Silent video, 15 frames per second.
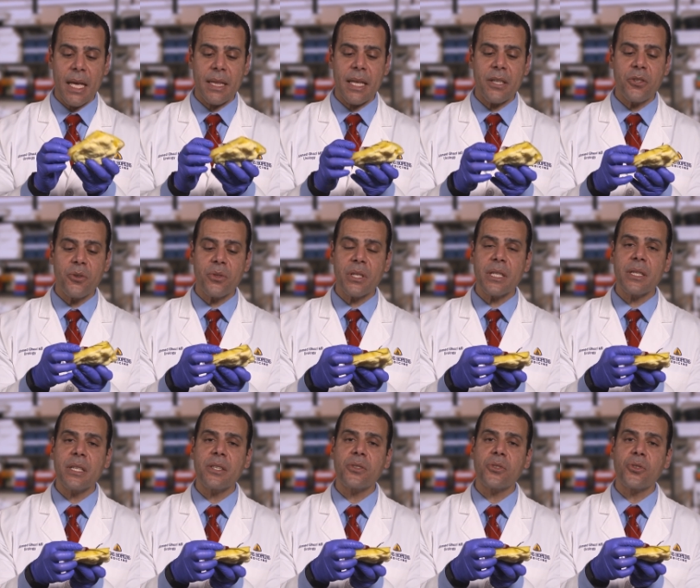and then using
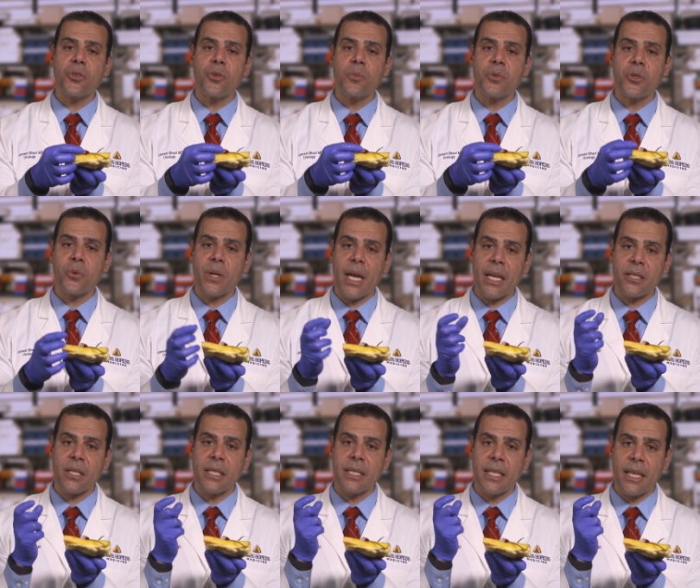these tubes, you can
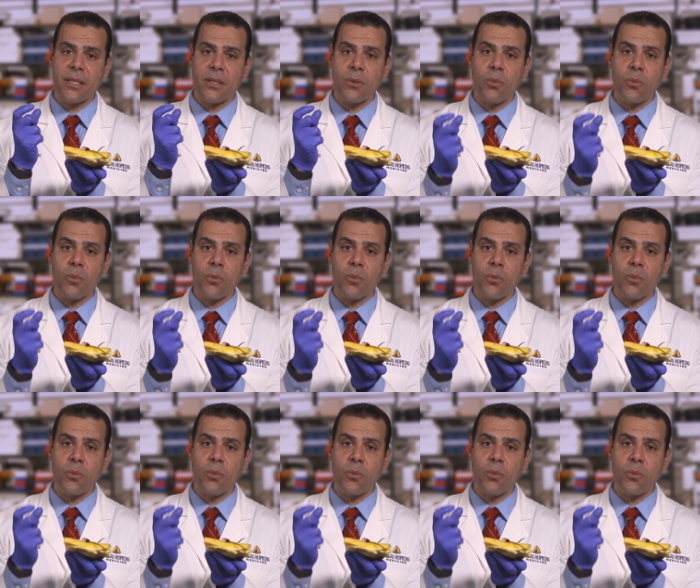actually test